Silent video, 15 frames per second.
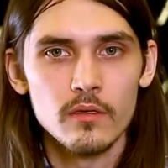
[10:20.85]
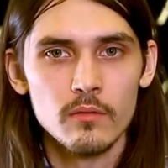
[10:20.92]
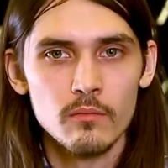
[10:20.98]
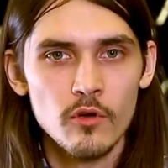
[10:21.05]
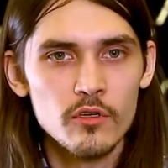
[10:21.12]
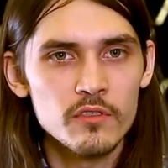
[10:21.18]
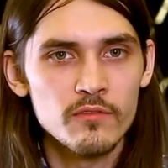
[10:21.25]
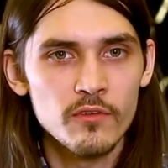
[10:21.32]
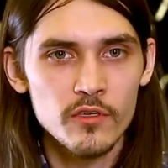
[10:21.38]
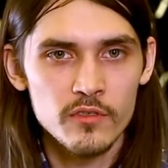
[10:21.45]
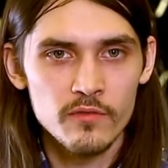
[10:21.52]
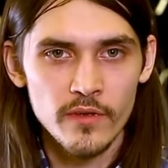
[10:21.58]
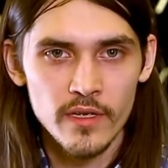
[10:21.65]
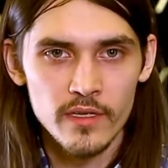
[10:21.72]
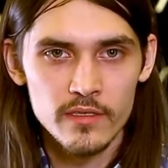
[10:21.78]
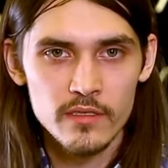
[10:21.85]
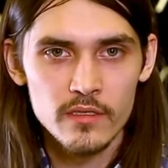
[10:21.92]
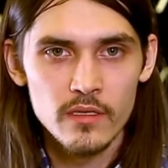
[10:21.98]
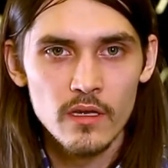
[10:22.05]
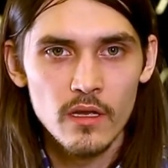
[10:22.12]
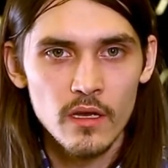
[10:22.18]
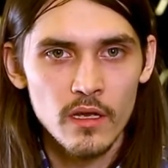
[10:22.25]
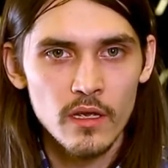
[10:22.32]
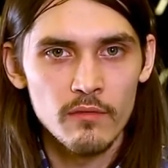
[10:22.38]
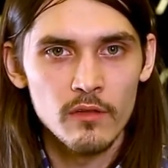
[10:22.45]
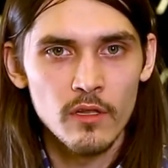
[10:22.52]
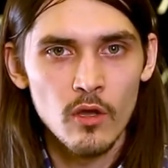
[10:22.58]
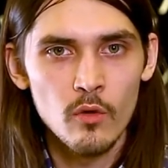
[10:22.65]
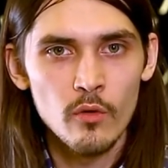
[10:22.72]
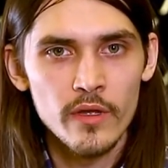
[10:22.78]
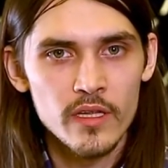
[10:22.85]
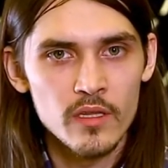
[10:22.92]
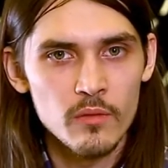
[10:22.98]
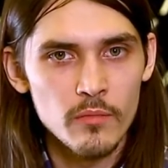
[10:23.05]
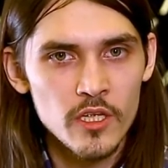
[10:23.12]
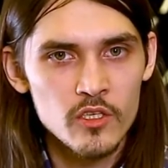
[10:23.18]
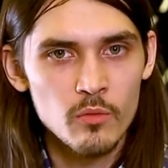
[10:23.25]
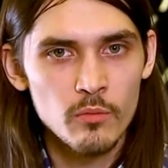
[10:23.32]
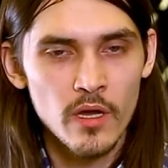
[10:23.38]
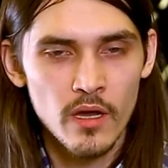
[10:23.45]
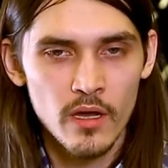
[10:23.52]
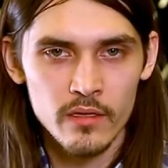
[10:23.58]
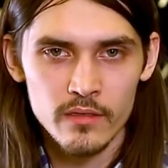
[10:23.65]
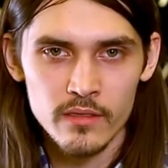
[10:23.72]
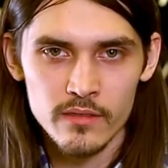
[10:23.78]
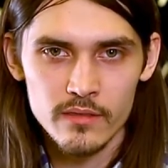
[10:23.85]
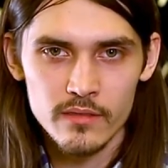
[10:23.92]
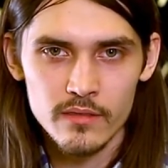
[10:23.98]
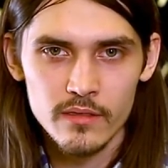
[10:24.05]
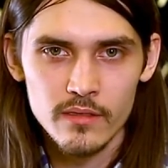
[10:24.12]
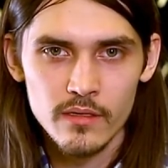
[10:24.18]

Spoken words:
Most phosphates have low and medium hardness.